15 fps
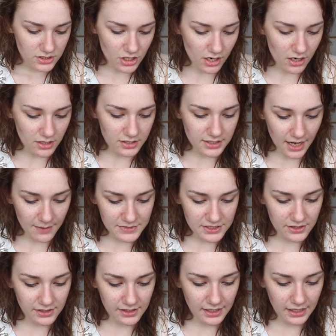Tarte
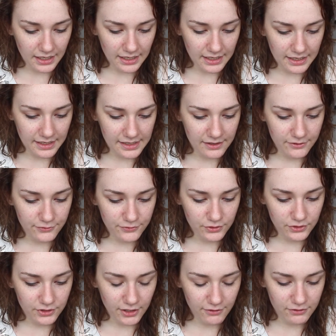Amazonian Clay
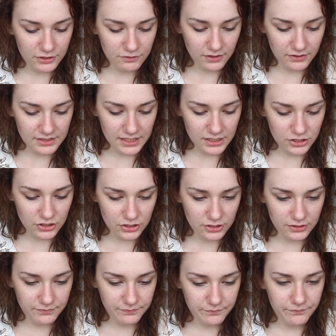Full Coverage
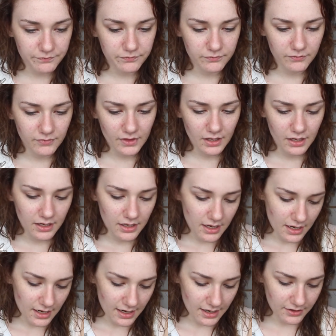Foundation,
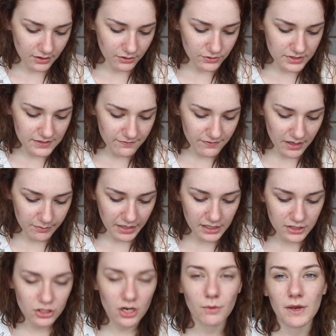and I got this in Fair
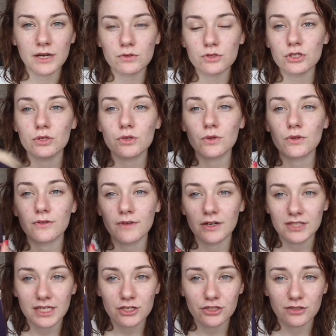Beige. I went onto the
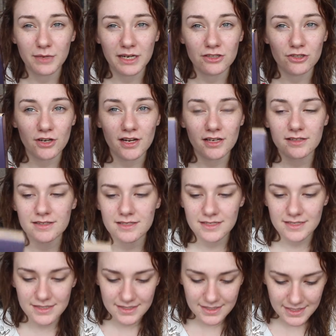foundation matrix
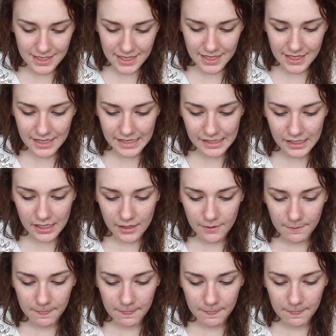to see